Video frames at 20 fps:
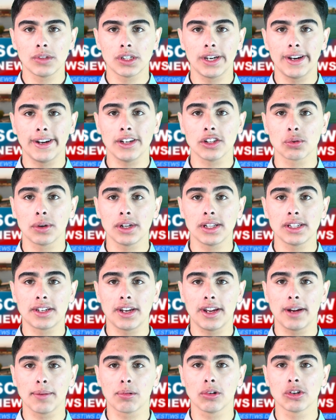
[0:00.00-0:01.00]
Today is
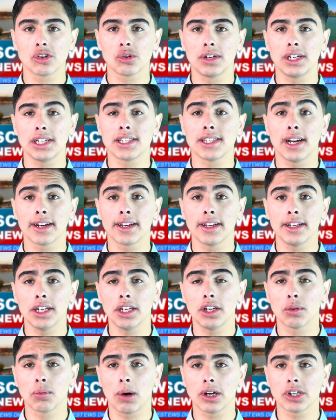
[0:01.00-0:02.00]
Wednesday, April 22nd, and
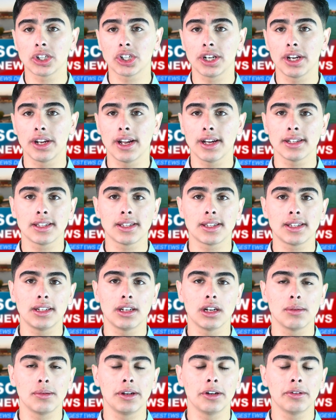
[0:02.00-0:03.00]
you're watching an
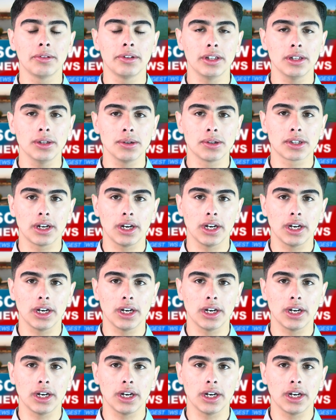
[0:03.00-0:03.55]
SCW News